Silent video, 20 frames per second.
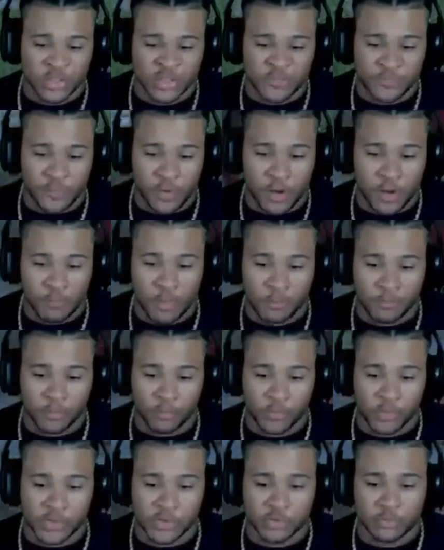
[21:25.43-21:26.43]
of this farm, bro. I'm the
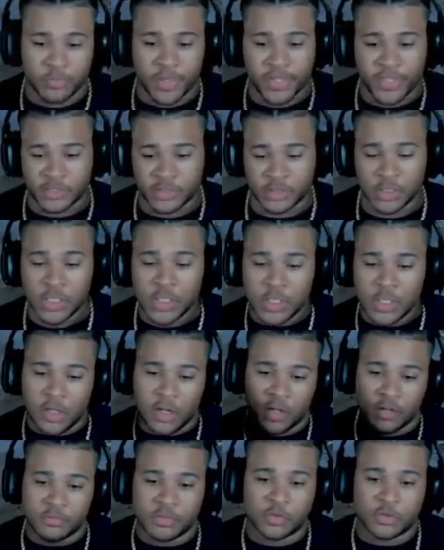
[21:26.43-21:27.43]
regional manager
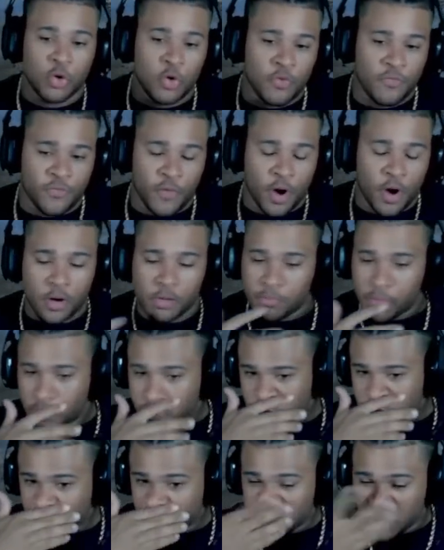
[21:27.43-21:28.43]
of this whole farm, bro.
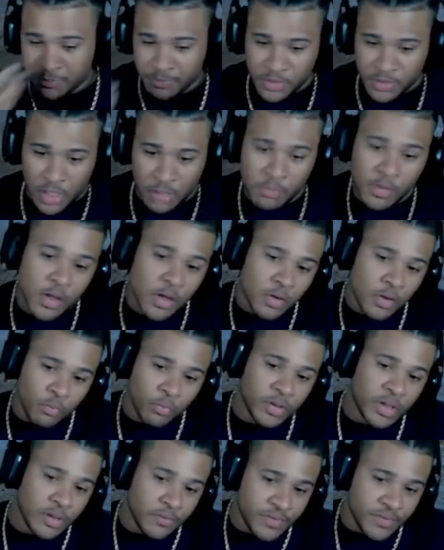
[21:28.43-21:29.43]
So just hit me up
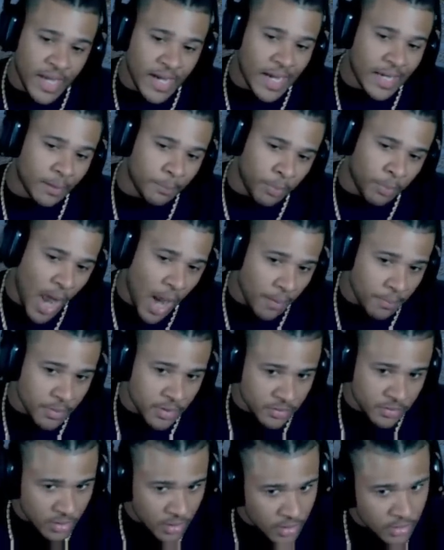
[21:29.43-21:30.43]
whenever y'all got a
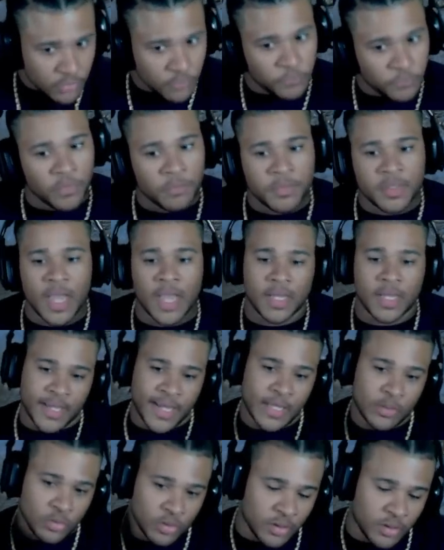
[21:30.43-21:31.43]
problem or something. You feel me? I can
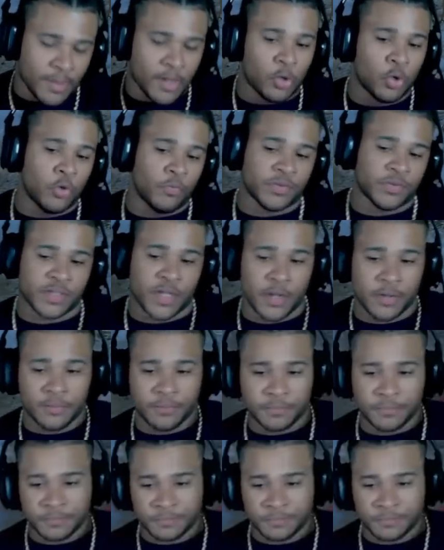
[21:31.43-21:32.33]
handle it in my office, alright?